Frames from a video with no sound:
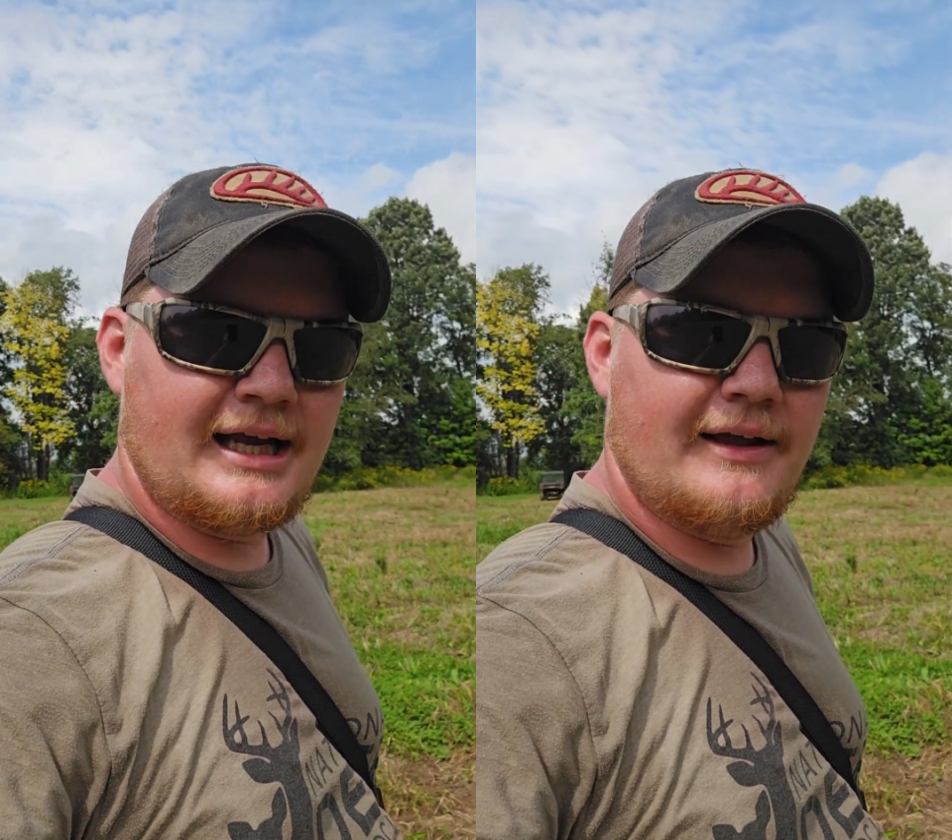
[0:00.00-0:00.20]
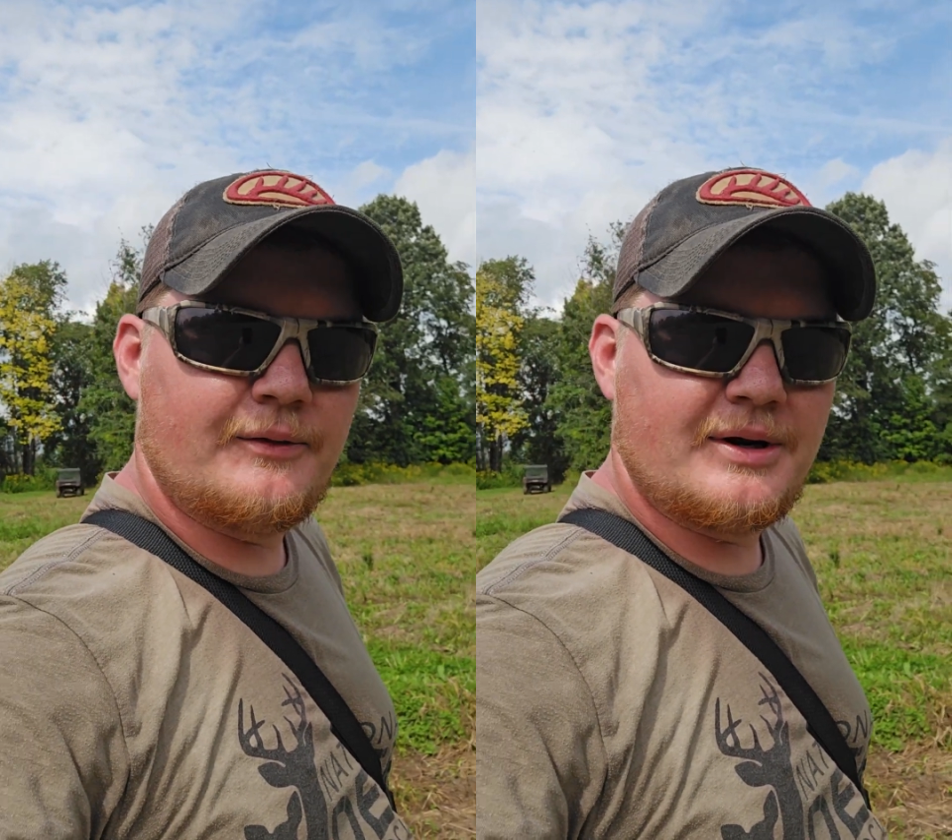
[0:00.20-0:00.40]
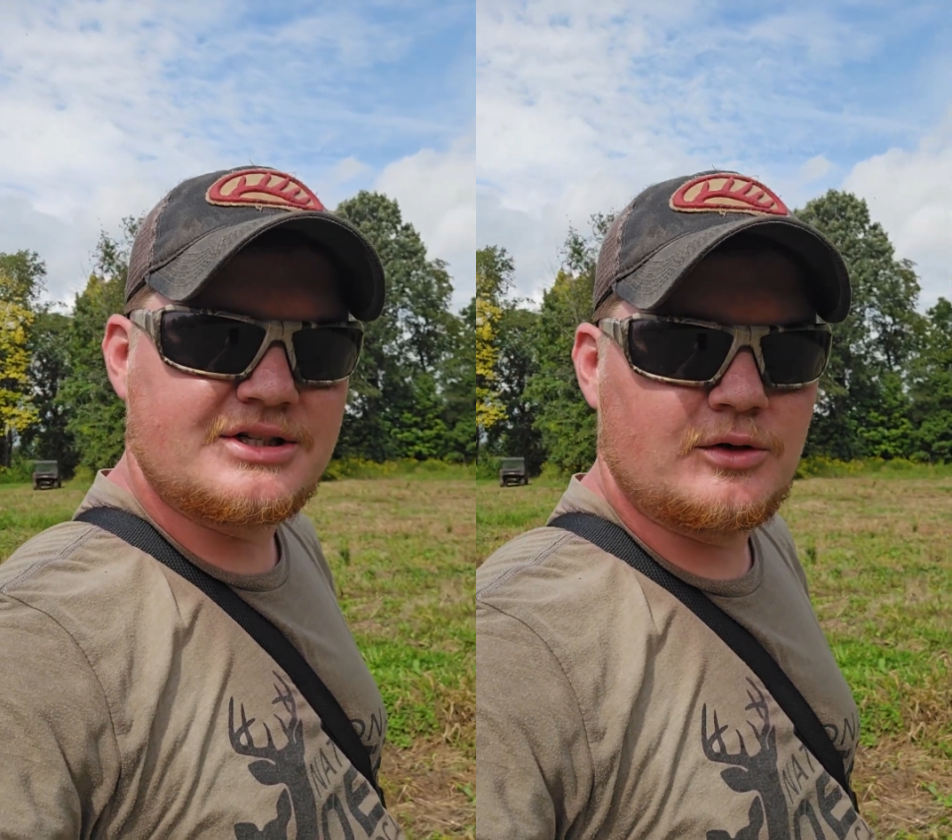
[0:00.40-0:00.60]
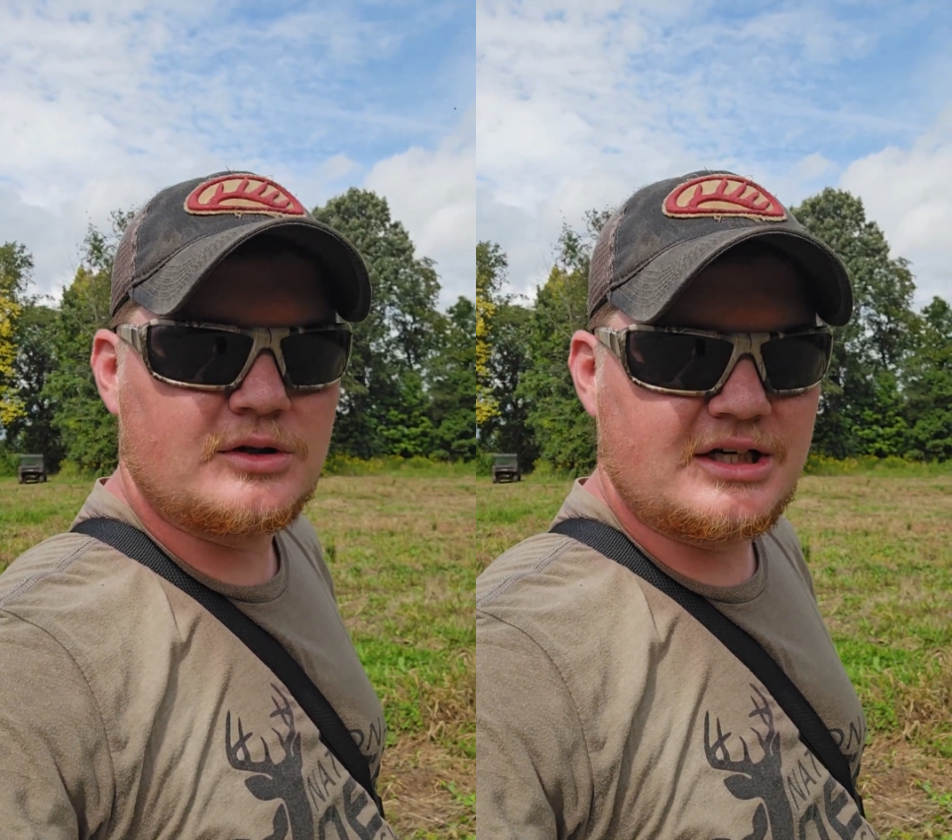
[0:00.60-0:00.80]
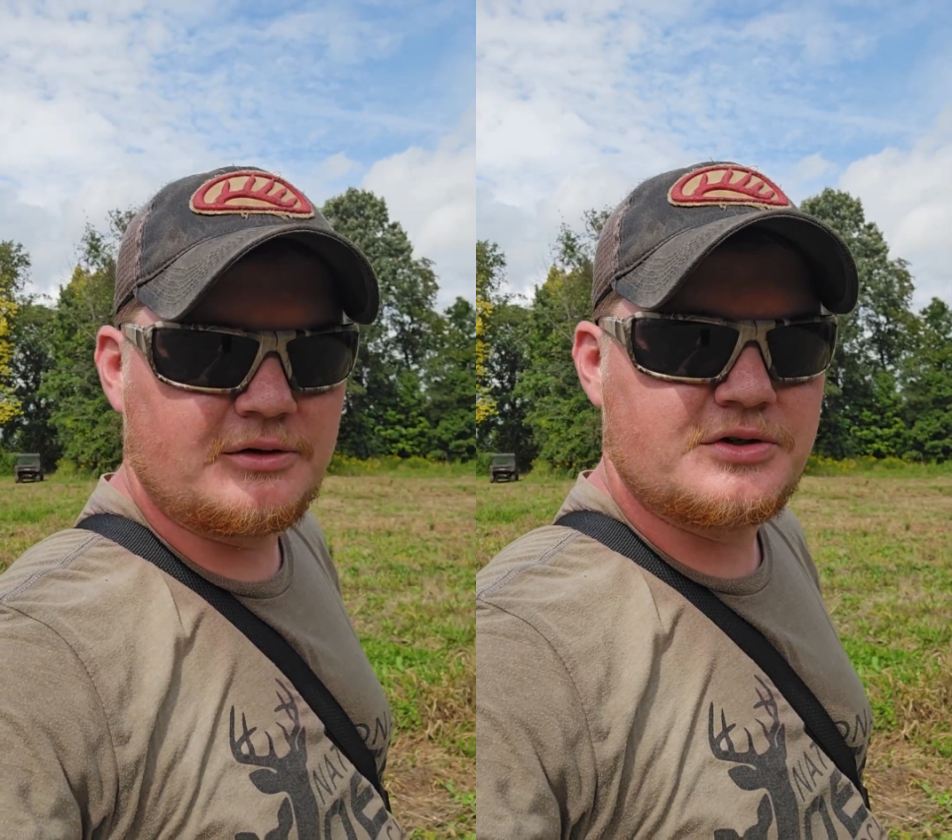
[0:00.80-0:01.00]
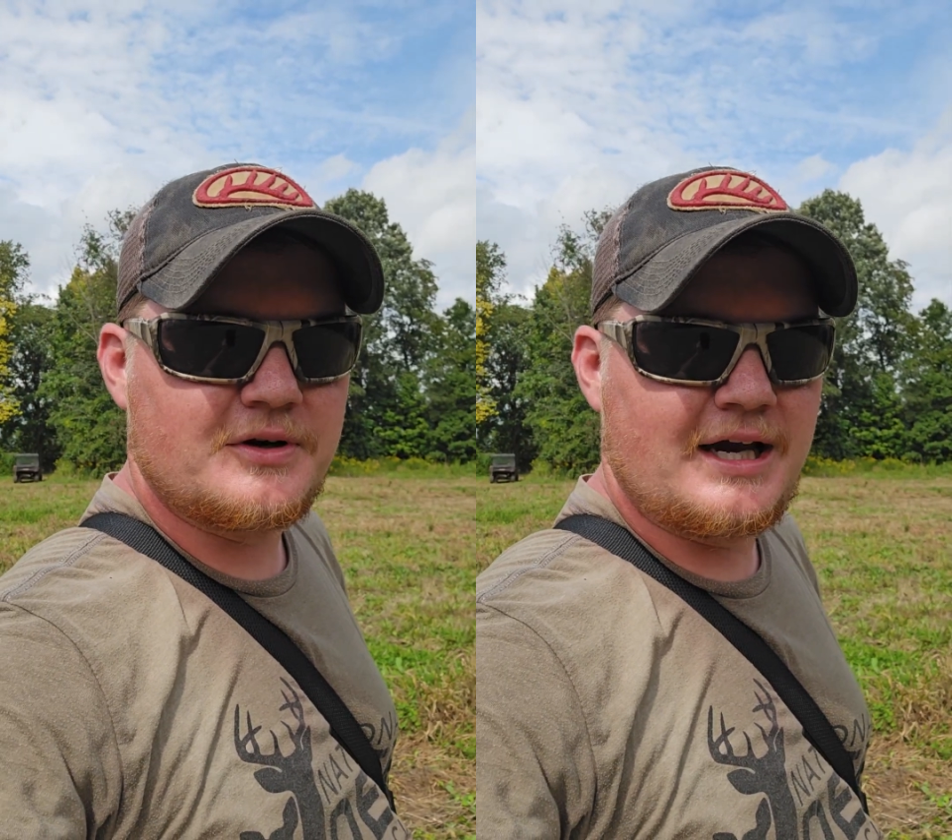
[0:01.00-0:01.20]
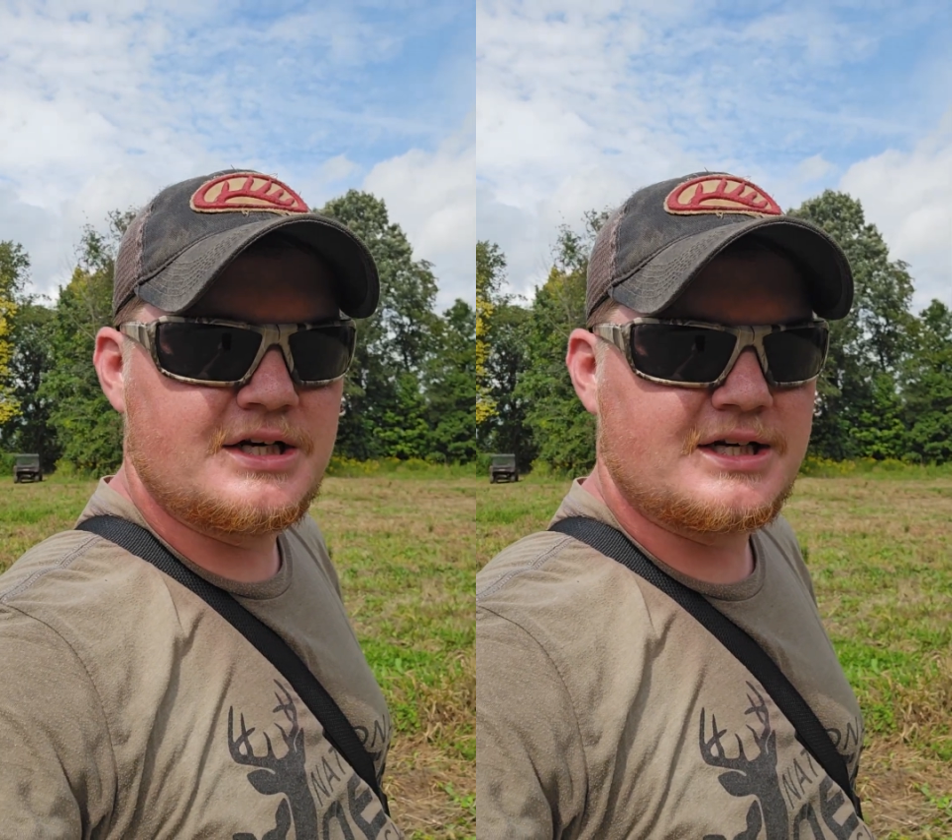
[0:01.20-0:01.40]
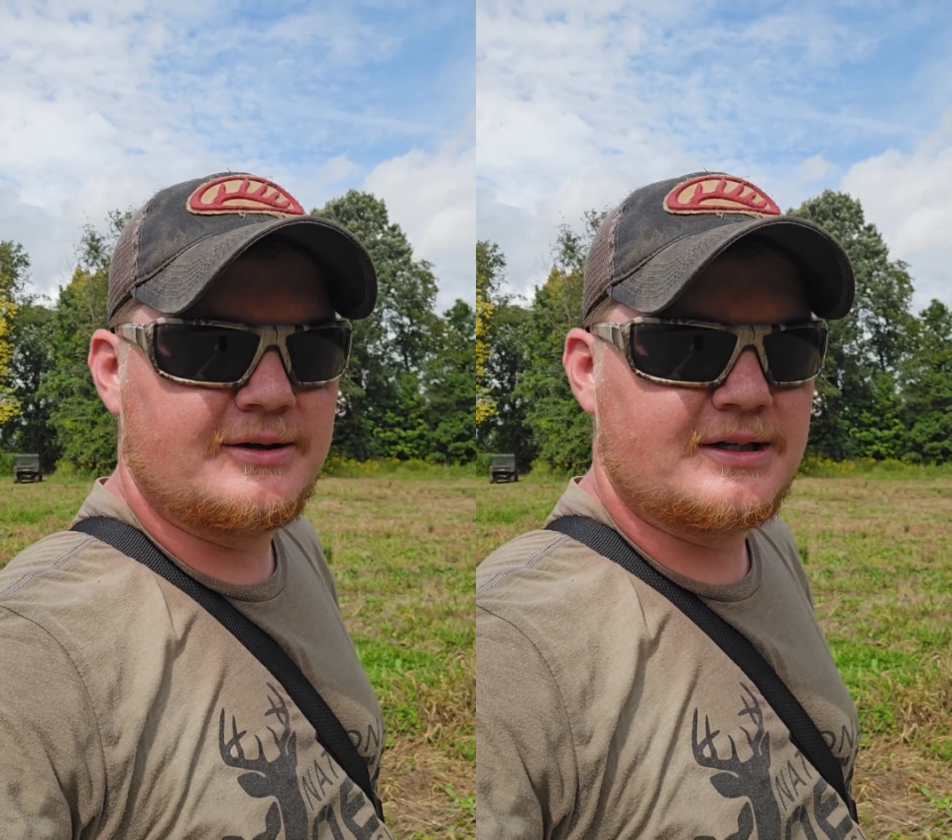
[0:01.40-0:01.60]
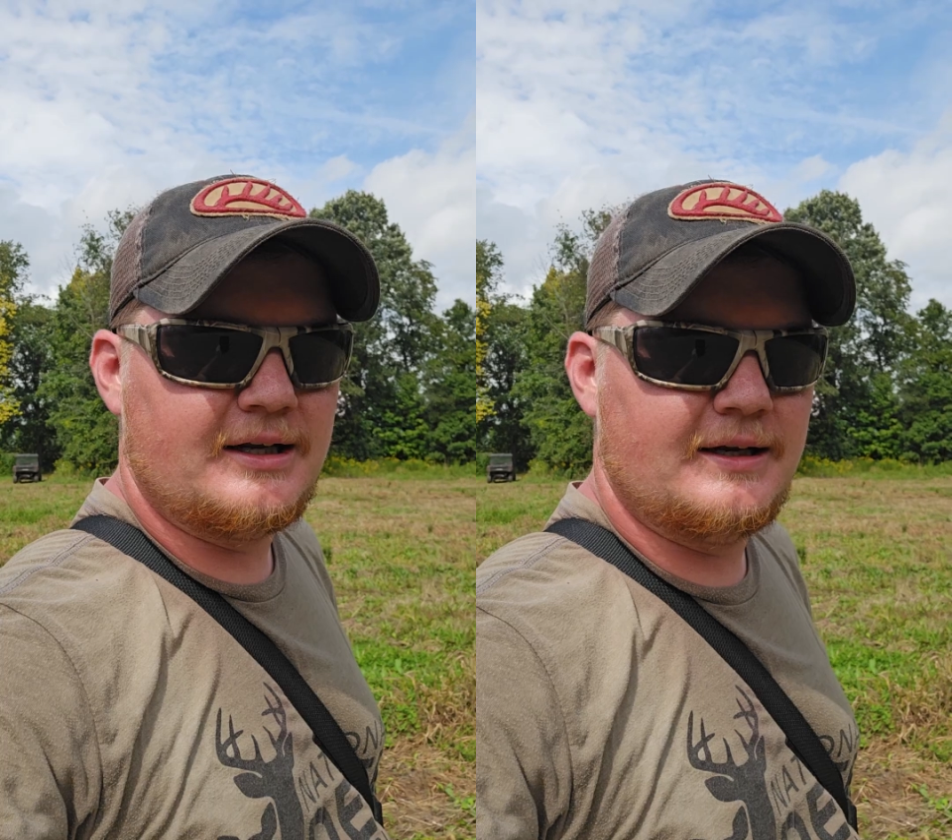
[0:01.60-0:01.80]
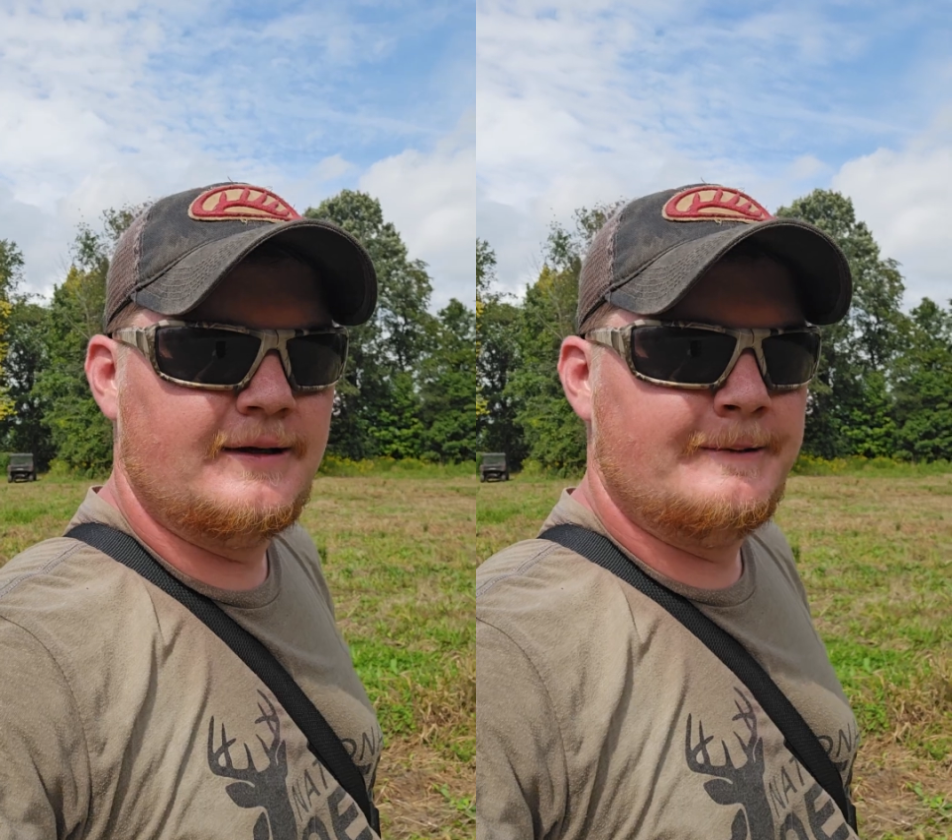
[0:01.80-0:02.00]
and the rest of the tillage radish out
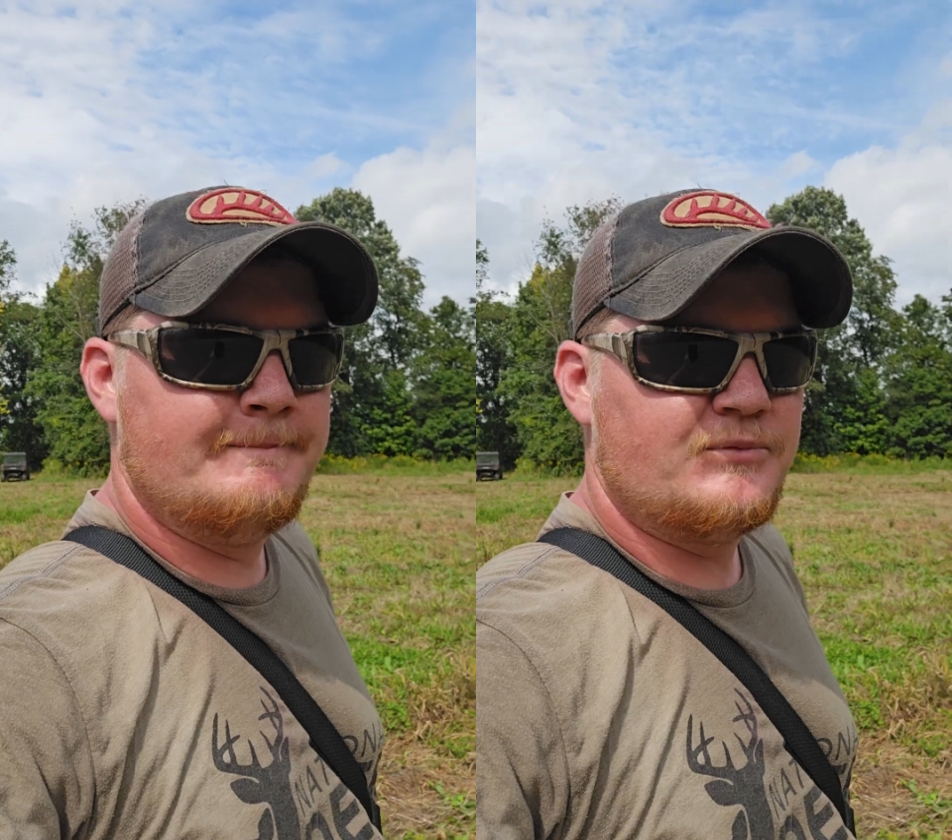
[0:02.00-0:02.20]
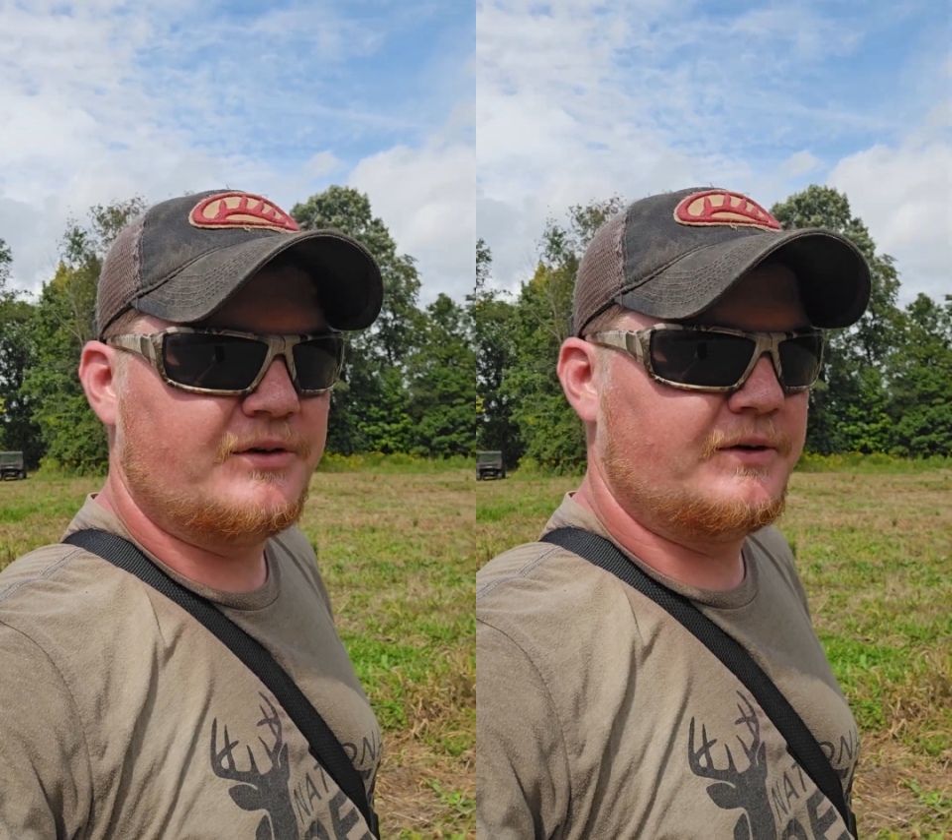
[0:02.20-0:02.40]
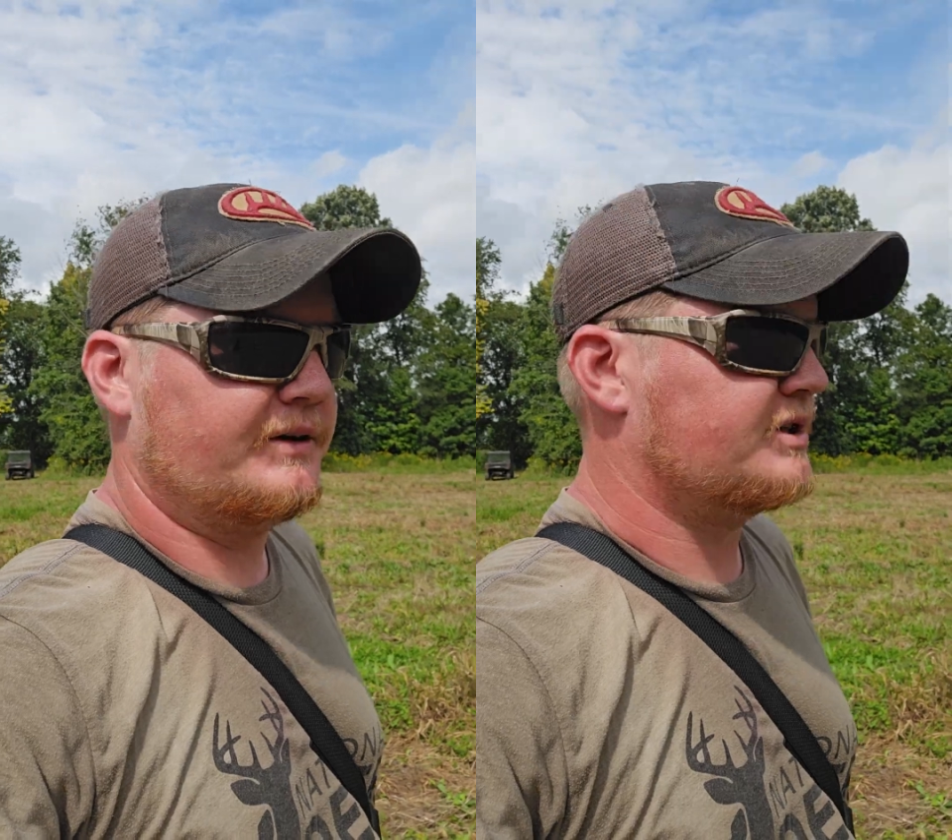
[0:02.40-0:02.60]
today to fill